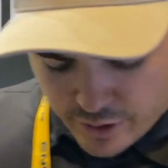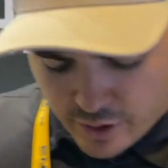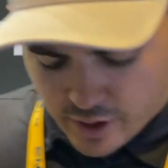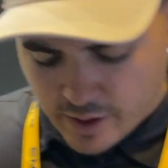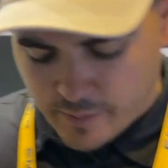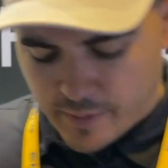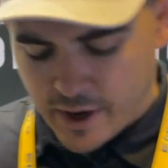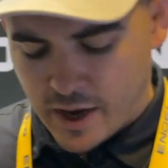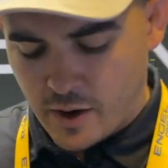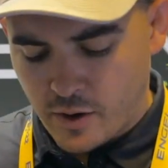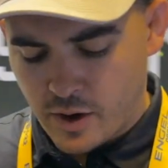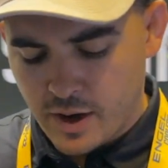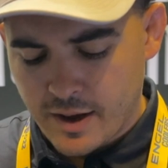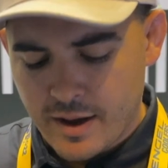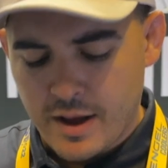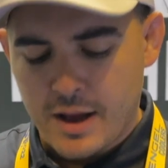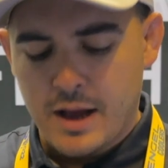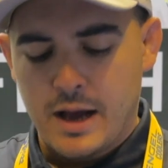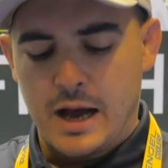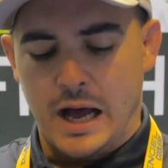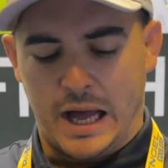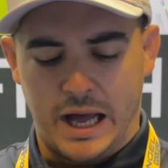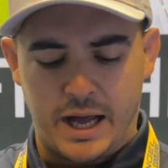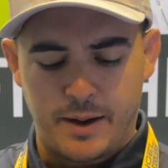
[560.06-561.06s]
about
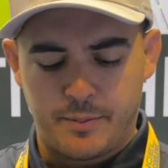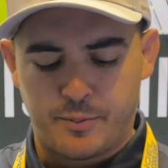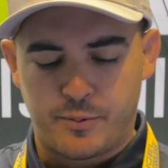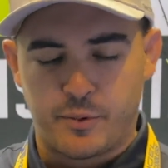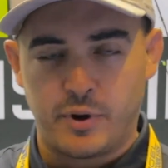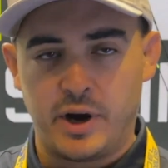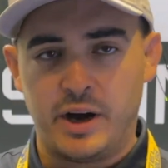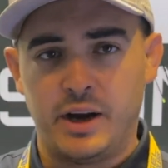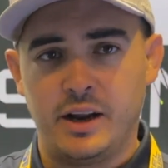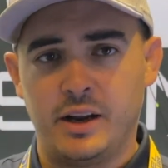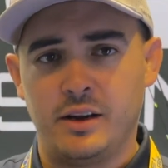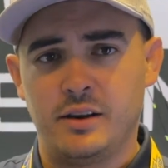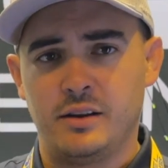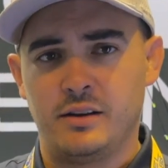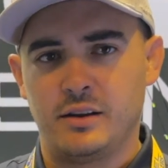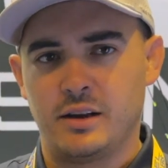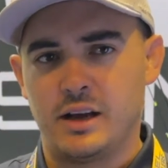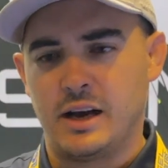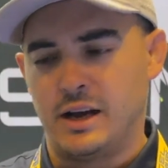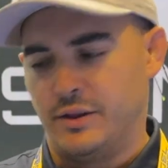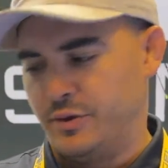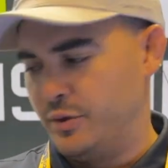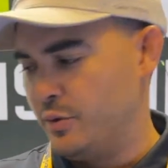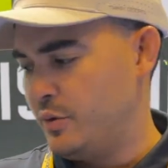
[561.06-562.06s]
upgrading
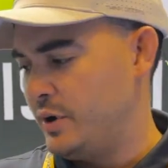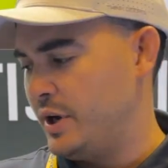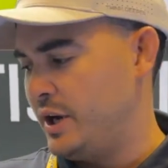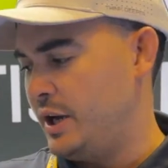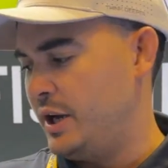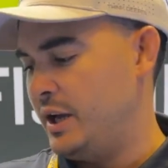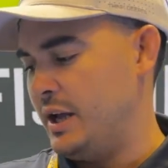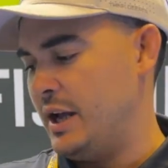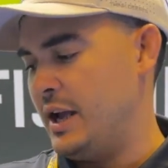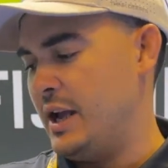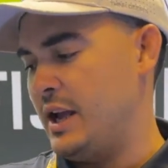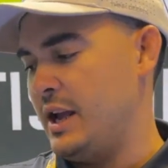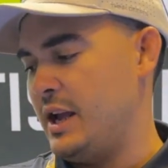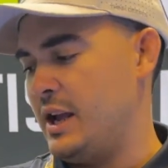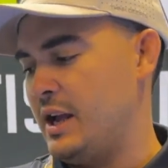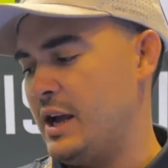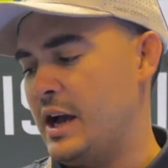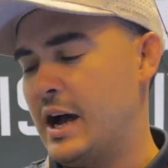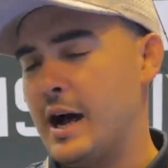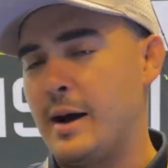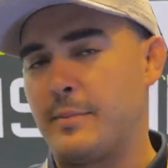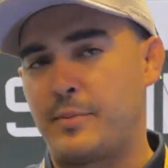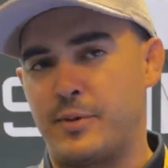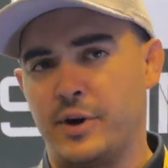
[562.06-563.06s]
and doing a
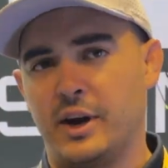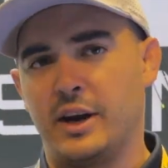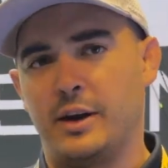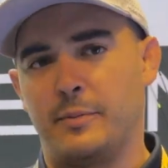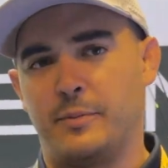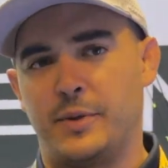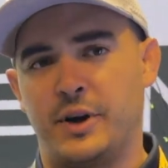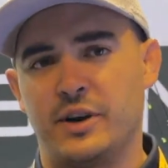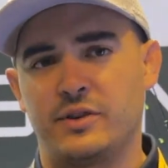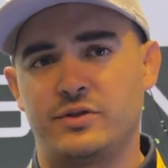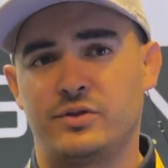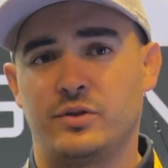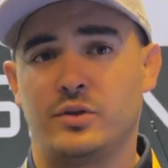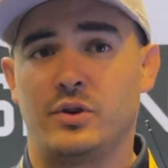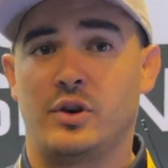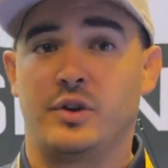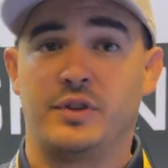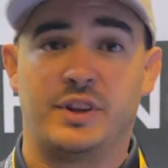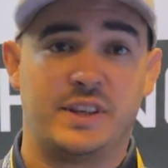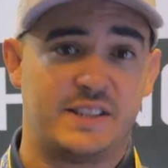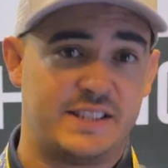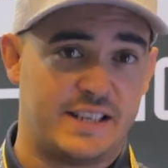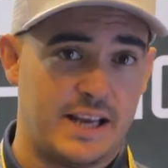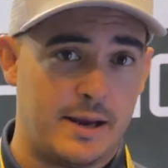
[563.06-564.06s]
upgraded version of
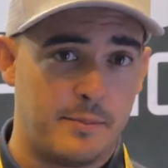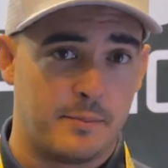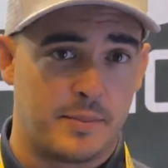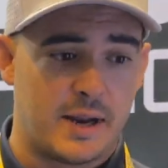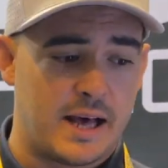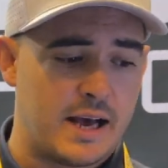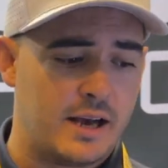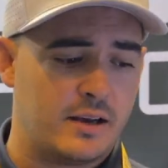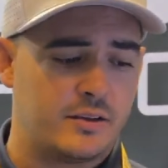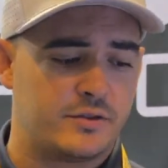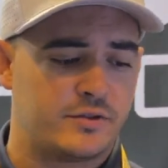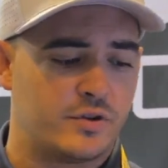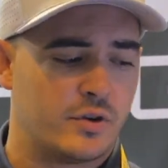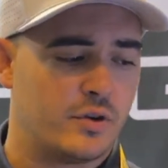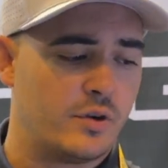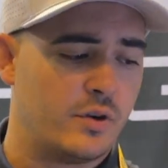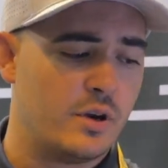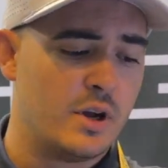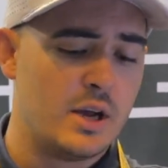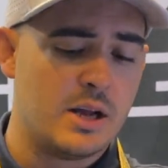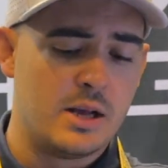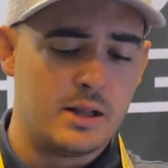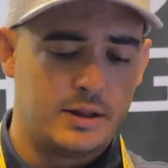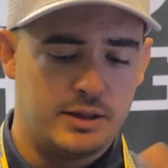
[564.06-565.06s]
the same blank. So
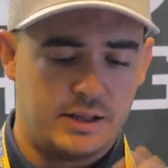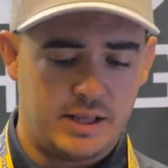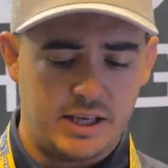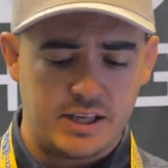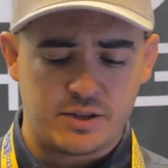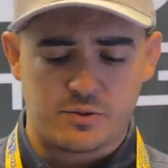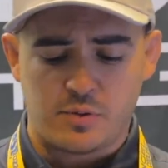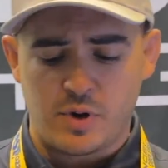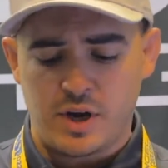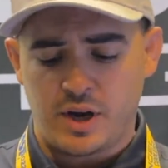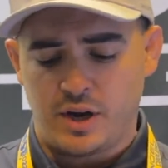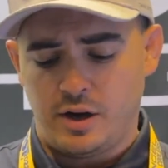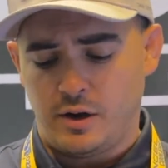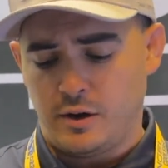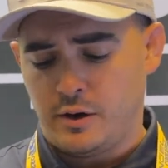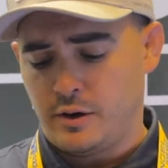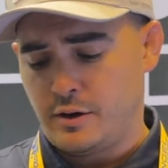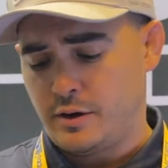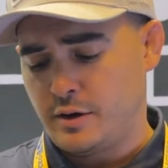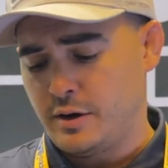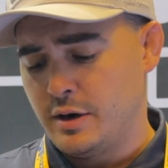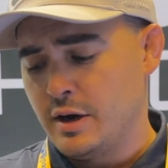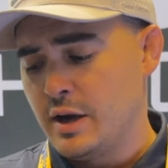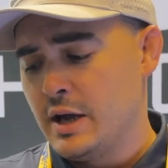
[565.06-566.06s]
this right
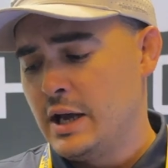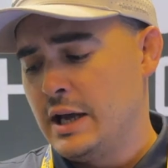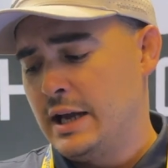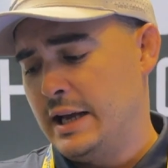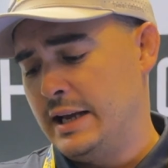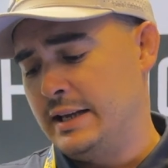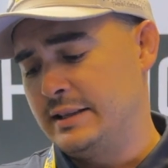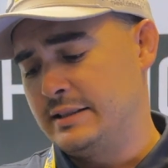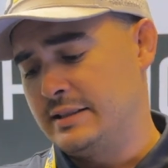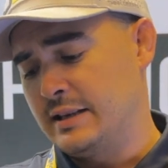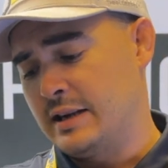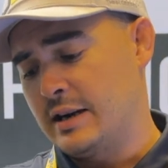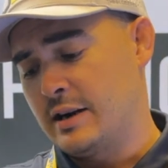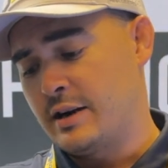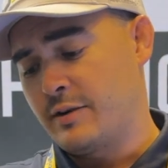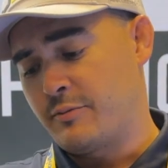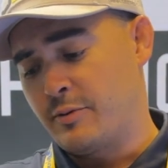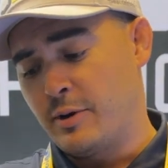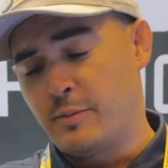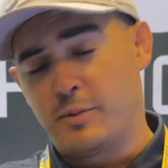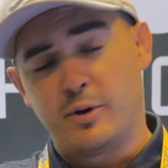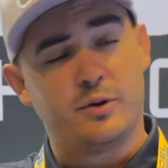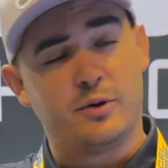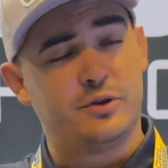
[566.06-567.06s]
here is our
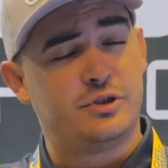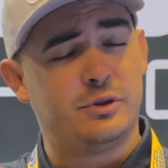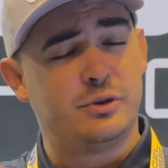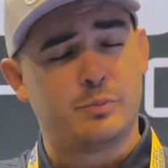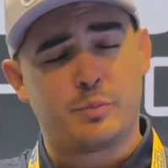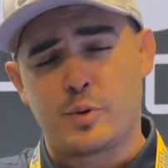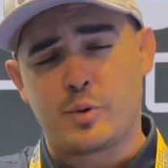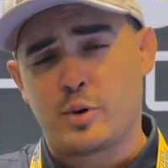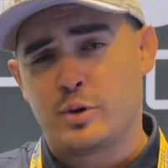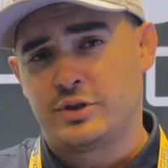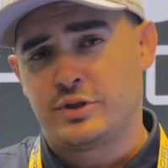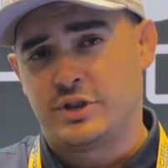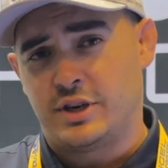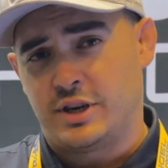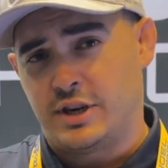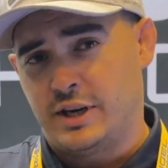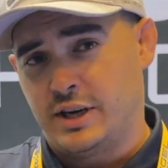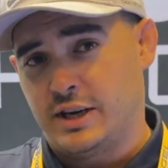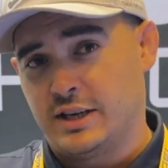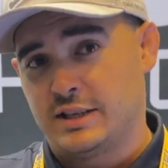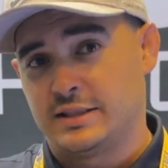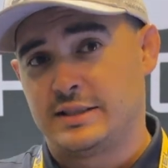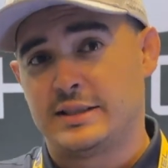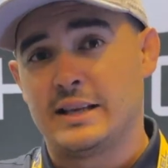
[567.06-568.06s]
Revolution Pro
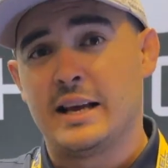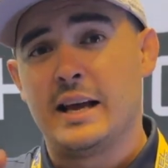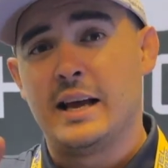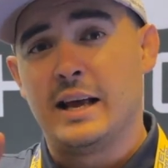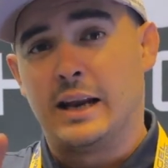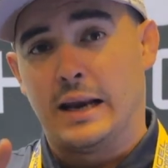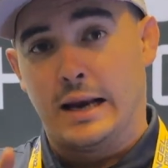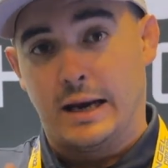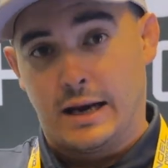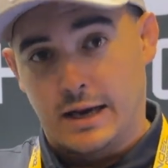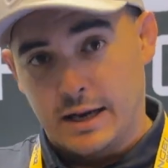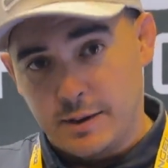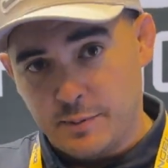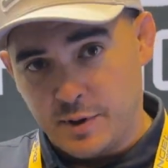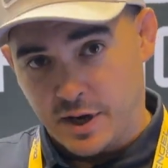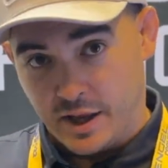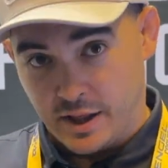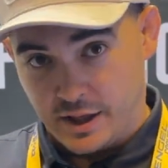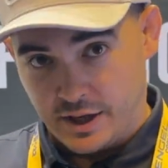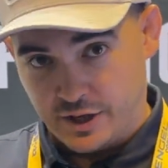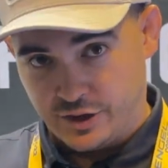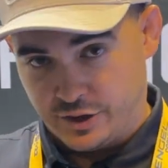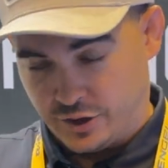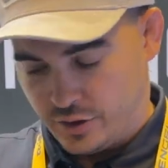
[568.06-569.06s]
Series limited
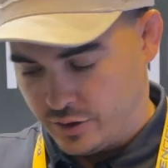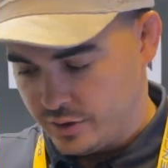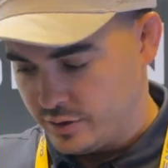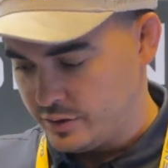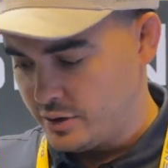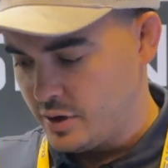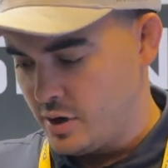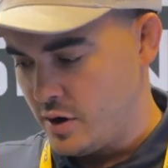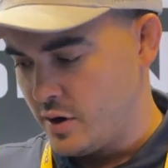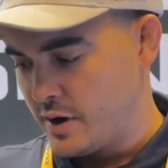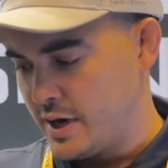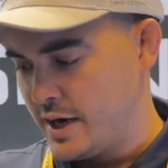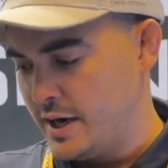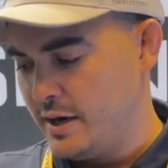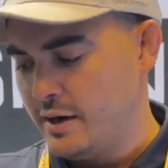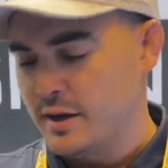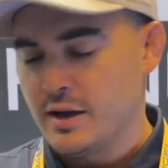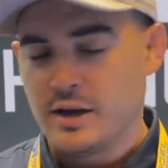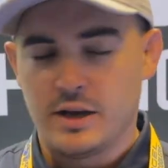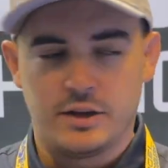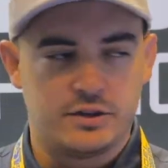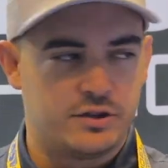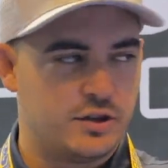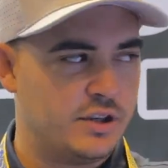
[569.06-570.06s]
edition, okay?
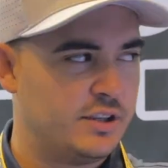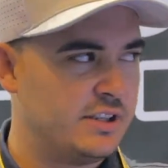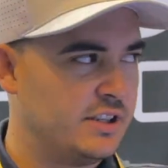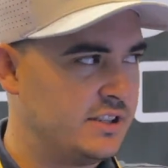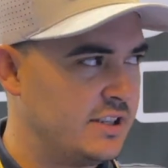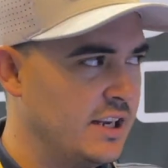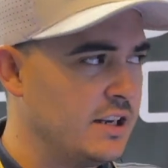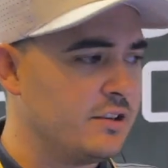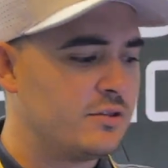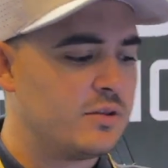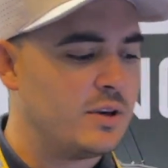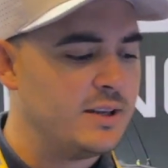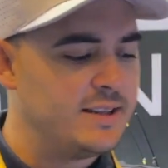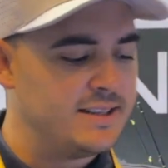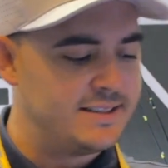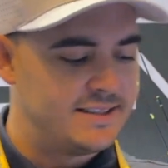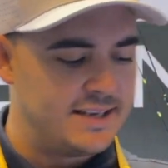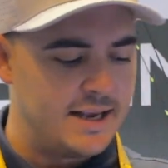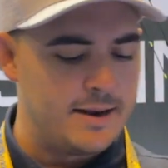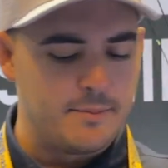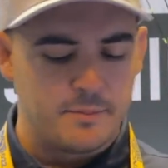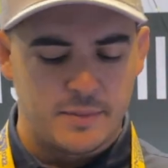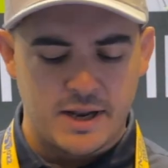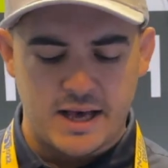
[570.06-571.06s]
So it's essentially the
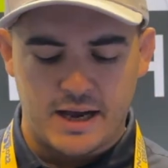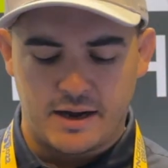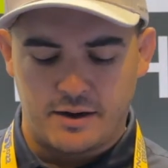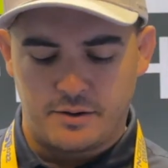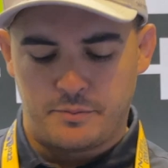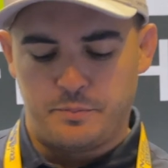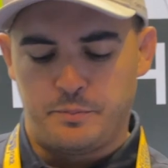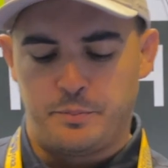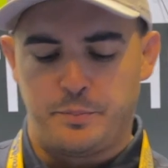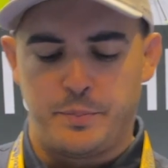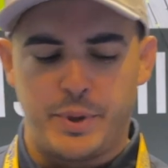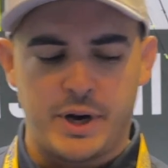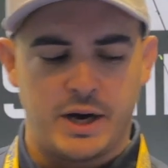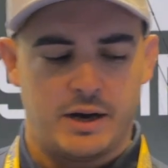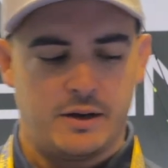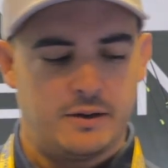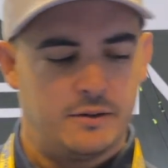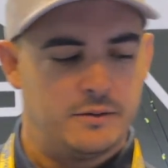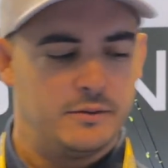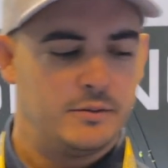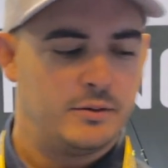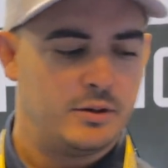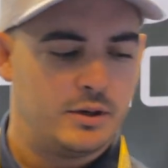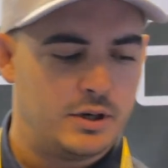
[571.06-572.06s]
same blank, but
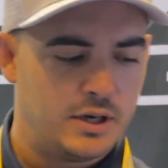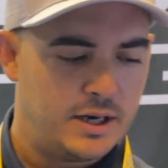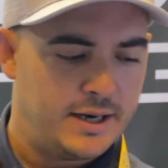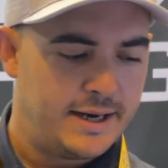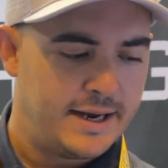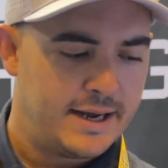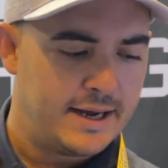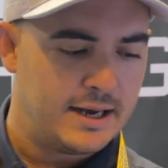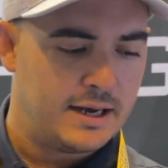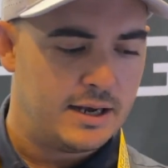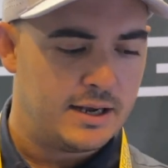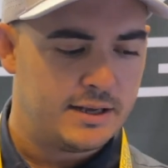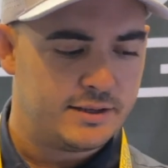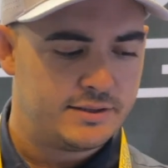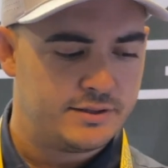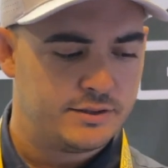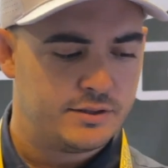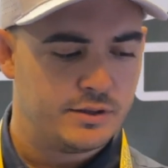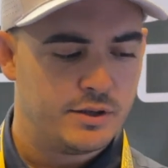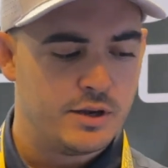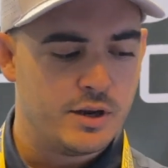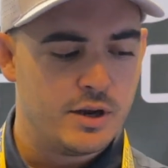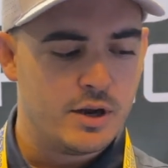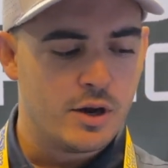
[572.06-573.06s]
it has
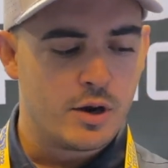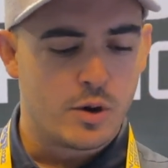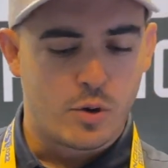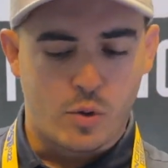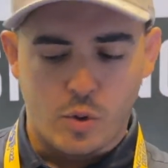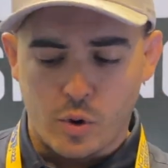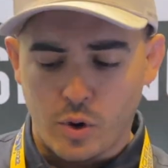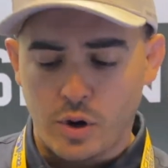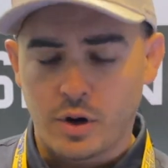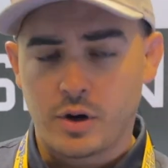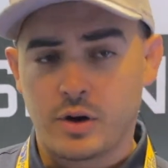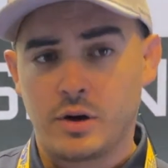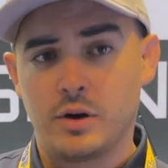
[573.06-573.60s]
cork,